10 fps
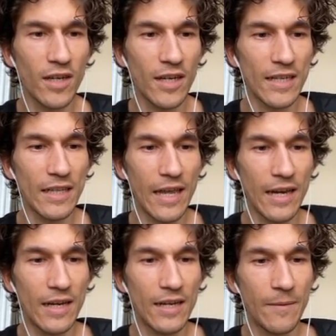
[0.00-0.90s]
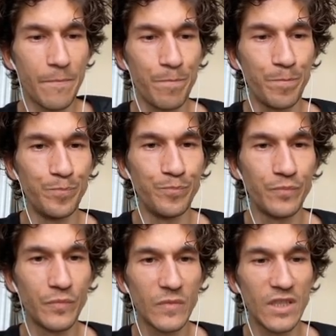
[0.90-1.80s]
had like... Hmm,
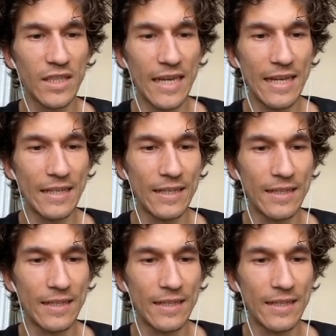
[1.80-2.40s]
10.